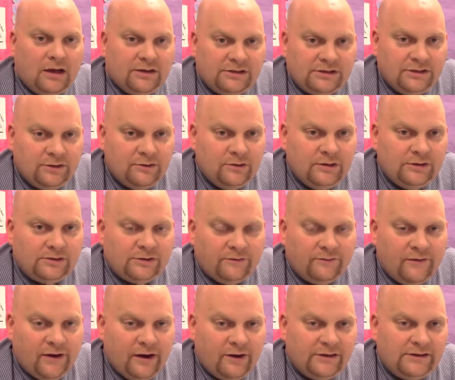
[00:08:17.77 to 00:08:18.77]
Students are
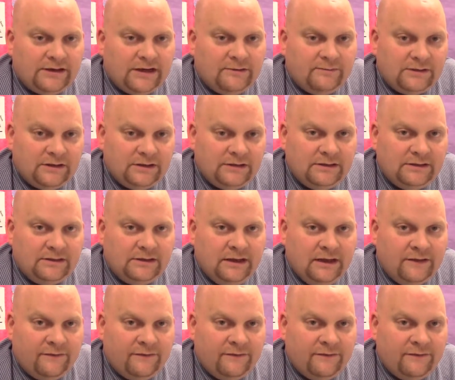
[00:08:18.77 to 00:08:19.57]
very tempted,